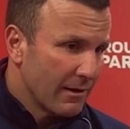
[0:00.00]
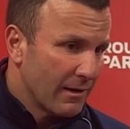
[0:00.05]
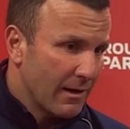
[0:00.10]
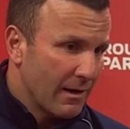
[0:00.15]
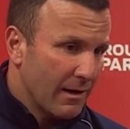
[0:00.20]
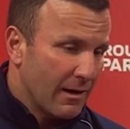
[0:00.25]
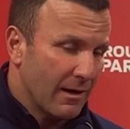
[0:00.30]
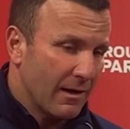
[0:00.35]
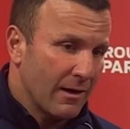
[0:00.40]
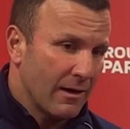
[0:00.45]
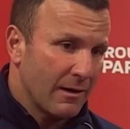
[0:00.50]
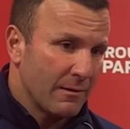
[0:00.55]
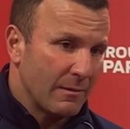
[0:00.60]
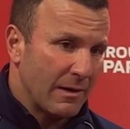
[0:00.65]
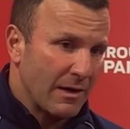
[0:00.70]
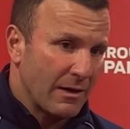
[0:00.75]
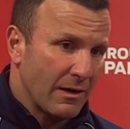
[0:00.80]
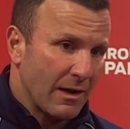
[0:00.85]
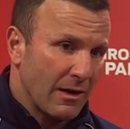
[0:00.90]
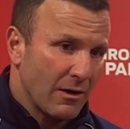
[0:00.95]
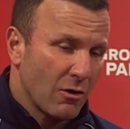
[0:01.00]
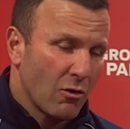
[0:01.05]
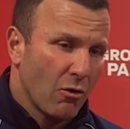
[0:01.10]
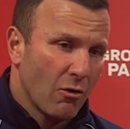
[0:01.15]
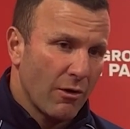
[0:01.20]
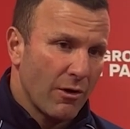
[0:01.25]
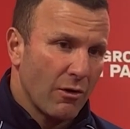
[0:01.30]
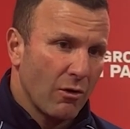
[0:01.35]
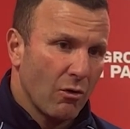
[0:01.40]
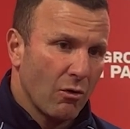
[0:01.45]
Um, and, and
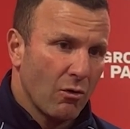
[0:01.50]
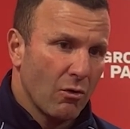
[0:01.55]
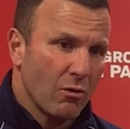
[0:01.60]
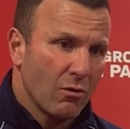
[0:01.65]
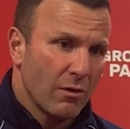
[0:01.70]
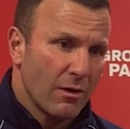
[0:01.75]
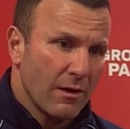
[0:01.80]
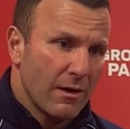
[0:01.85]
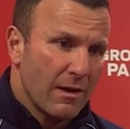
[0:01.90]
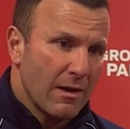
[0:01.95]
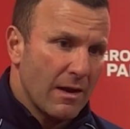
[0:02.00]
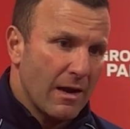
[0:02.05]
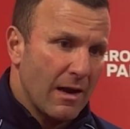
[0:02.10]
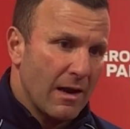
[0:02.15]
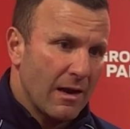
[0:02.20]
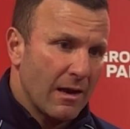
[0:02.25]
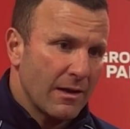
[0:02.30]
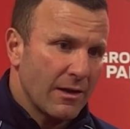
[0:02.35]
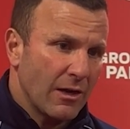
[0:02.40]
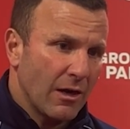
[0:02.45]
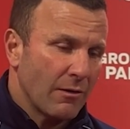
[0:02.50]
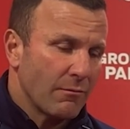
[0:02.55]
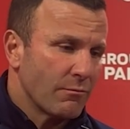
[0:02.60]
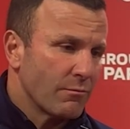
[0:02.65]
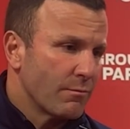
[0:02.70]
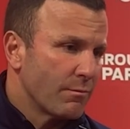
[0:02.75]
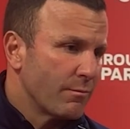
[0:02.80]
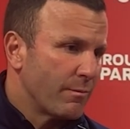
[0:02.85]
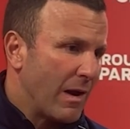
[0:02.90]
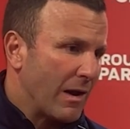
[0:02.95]
Corey Hall, uh, you know,
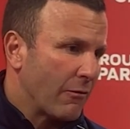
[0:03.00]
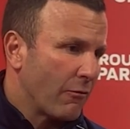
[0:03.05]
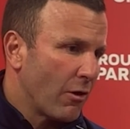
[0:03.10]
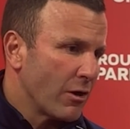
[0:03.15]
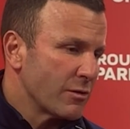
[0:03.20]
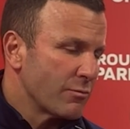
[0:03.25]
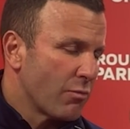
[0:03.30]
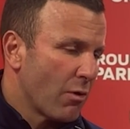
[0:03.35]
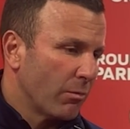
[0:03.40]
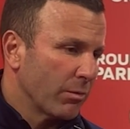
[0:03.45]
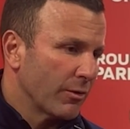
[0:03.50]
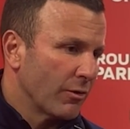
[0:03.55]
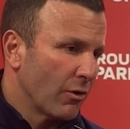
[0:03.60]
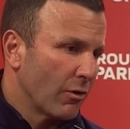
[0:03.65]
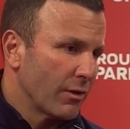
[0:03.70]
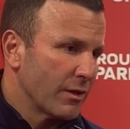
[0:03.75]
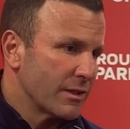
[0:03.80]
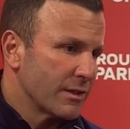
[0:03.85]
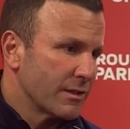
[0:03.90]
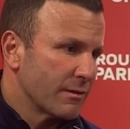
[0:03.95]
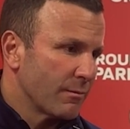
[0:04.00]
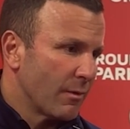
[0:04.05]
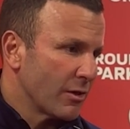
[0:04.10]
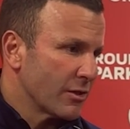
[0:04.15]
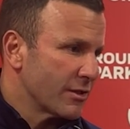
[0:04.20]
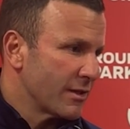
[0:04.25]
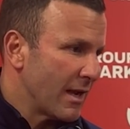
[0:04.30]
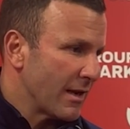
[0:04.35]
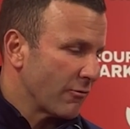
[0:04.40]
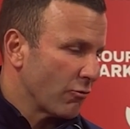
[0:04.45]
back row is probably not his
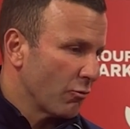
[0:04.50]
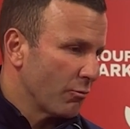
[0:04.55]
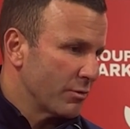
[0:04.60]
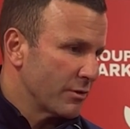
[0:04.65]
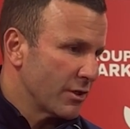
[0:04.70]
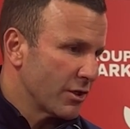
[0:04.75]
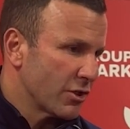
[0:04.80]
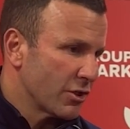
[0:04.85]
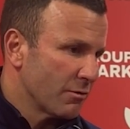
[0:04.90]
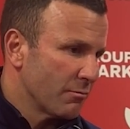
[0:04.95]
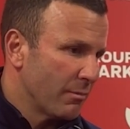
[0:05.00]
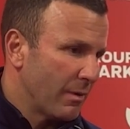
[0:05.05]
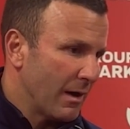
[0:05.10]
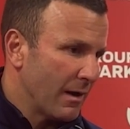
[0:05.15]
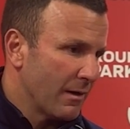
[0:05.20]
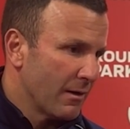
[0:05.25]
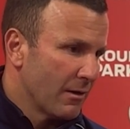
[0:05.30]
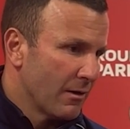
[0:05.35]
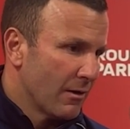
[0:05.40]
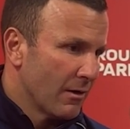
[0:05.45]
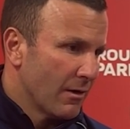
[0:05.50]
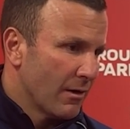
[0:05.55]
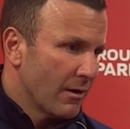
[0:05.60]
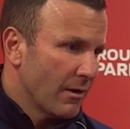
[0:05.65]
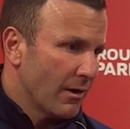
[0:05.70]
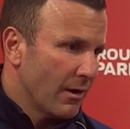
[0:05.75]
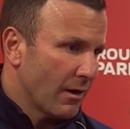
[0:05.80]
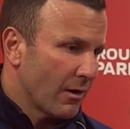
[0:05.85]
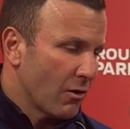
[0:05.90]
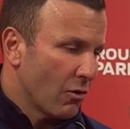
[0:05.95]
most natural position, but
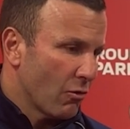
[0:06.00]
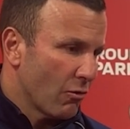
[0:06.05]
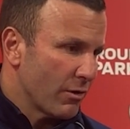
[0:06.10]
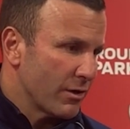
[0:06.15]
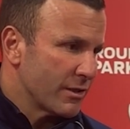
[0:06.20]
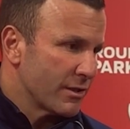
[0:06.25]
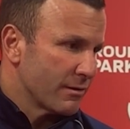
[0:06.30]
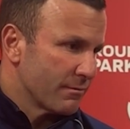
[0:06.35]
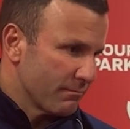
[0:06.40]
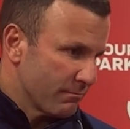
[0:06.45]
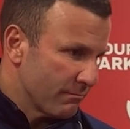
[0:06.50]
you know, Corey's